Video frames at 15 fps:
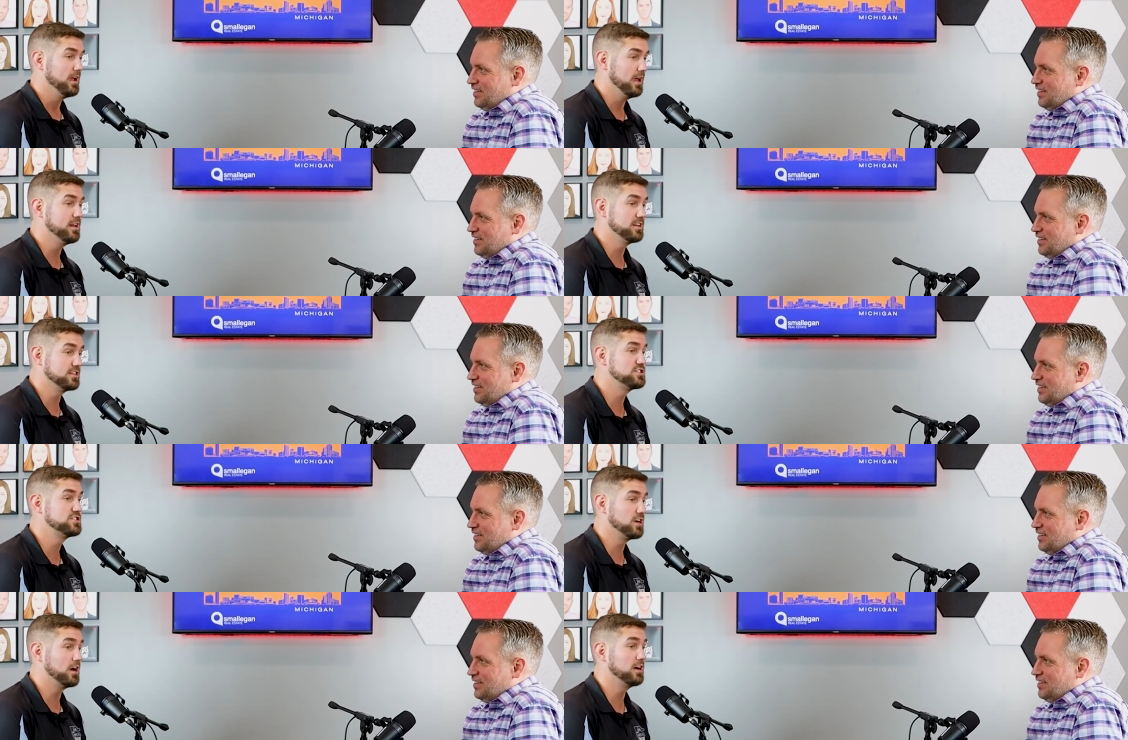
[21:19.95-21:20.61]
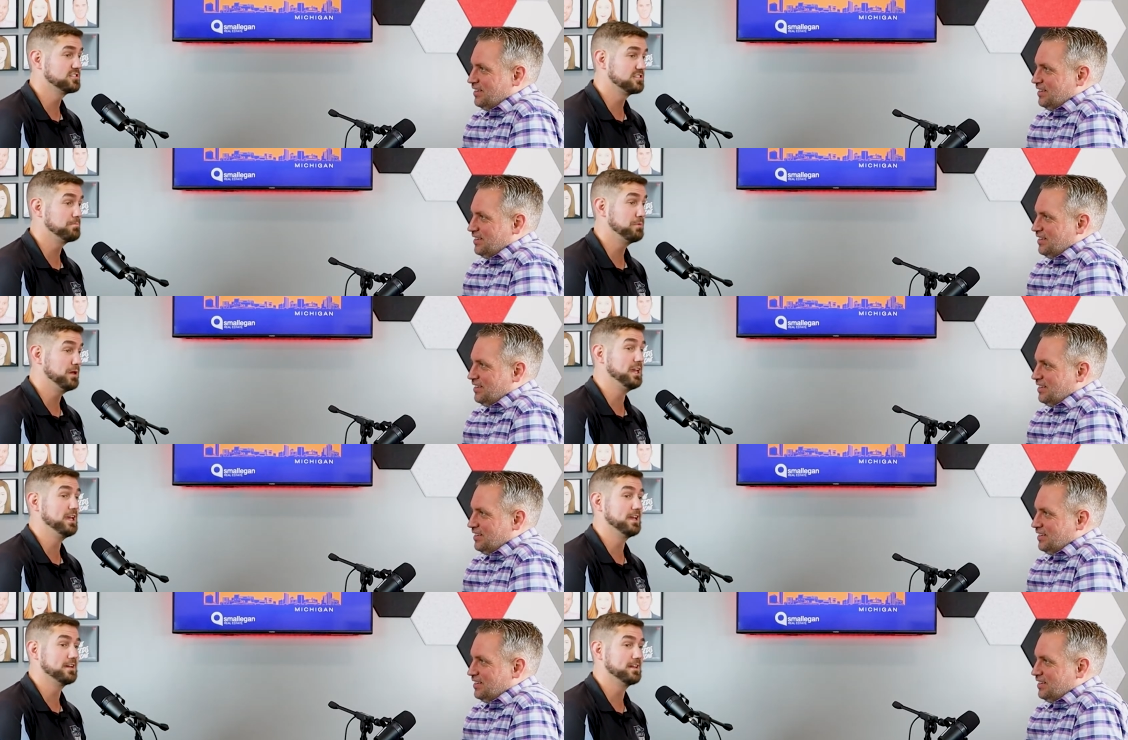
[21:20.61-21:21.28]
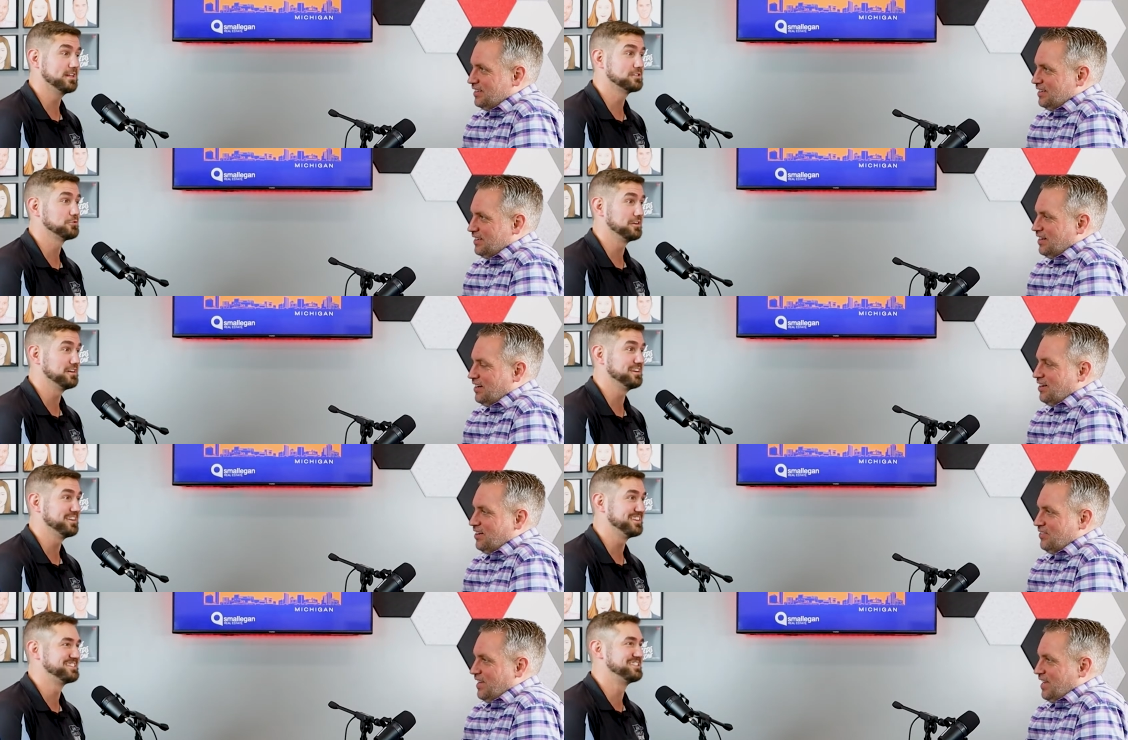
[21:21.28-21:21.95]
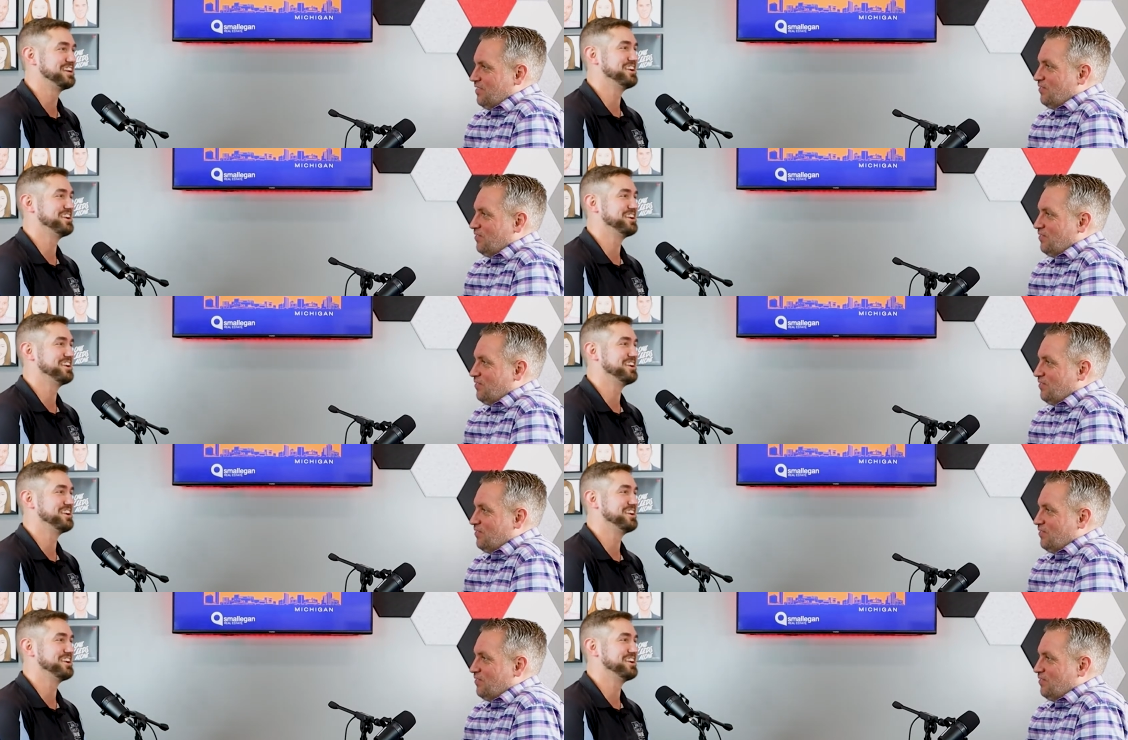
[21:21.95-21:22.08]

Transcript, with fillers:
Speaker 1: And it's jars of pee. That's what oh, it is.